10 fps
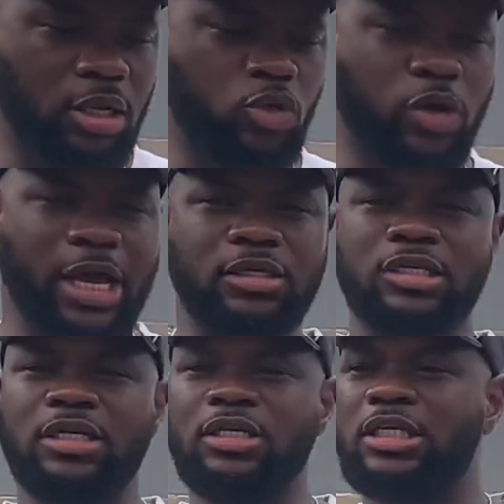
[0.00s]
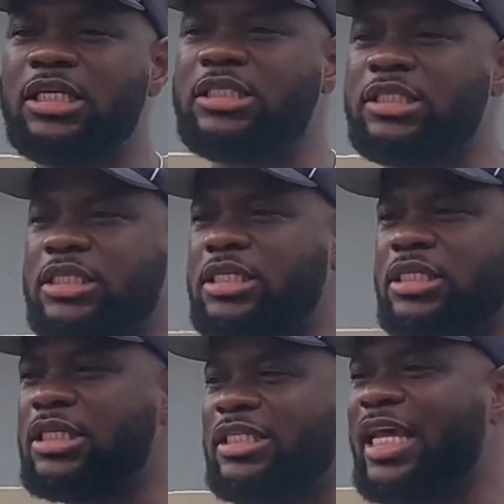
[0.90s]
you can easily see,
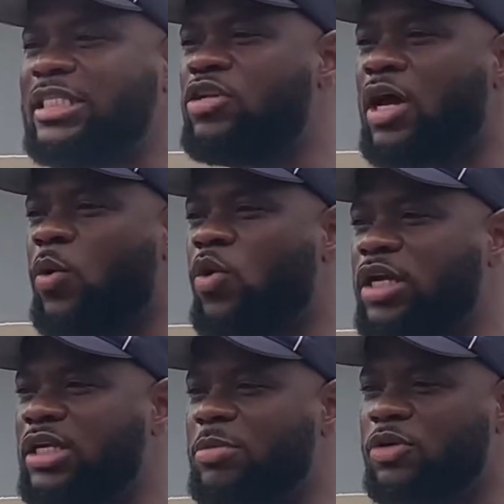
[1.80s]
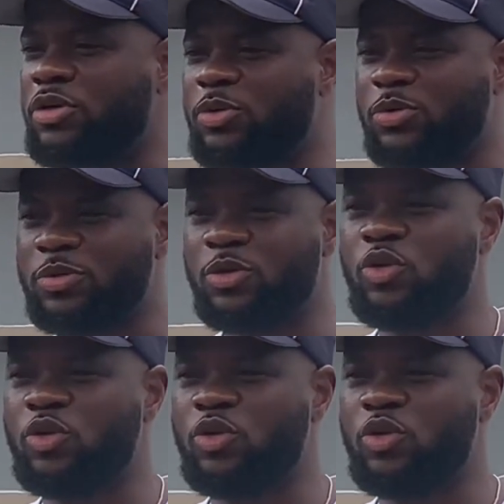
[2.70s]
it's like saying you are working a miracle.